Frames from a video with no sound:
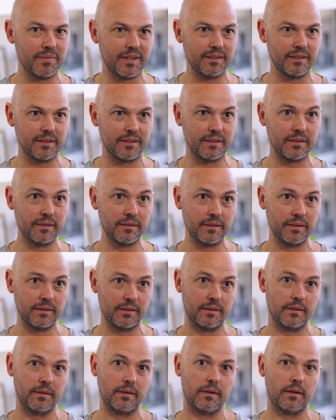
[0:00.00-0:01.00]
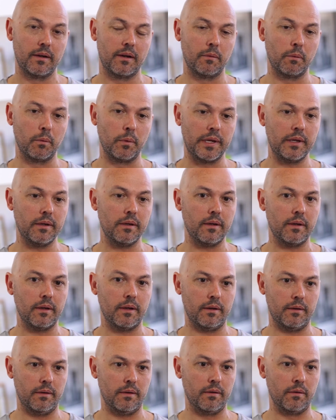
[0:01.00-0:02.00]
bungalow, we
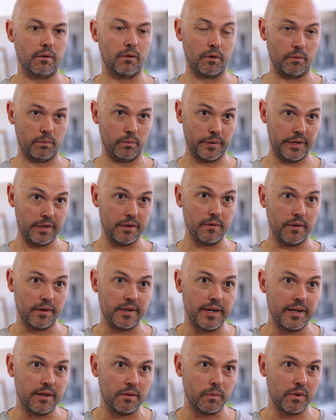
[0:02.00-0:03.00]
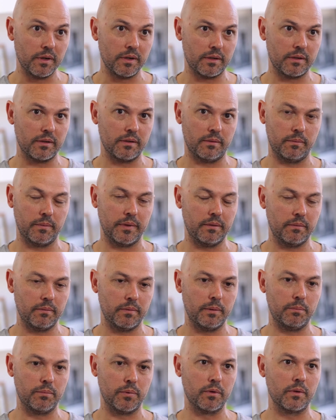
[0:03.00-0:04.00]
knew it needed work and
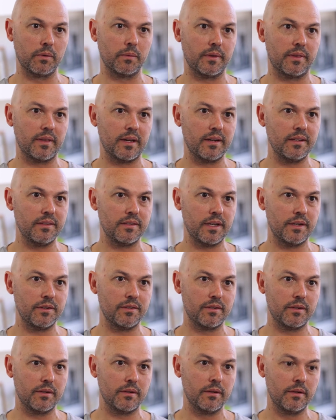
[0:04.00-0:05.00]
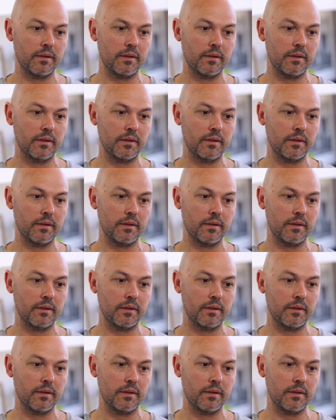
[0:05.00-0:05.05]
we bought it with that intention.